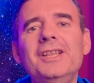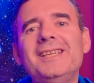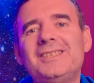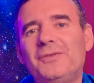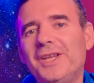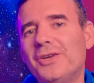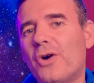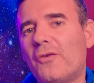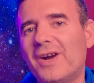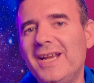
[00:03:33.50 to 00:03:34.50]
this video
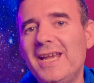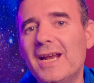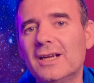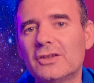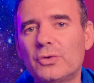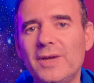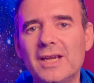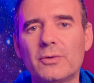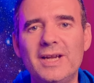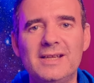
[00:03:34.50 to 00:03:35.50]
over here to
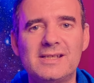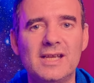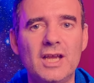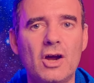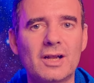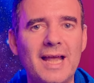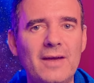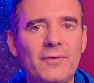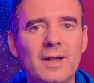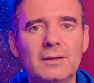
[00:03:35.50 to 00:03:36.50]
increase your
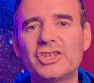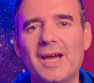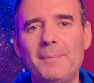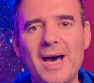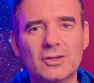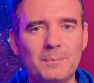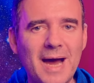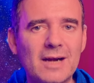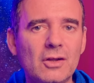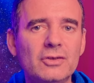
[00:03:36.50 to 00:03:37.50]
level about
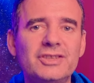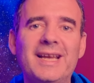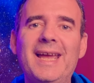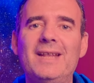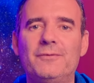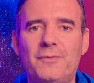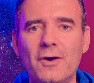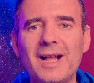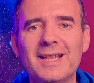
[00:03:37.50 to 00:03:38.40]
Barlow's and focal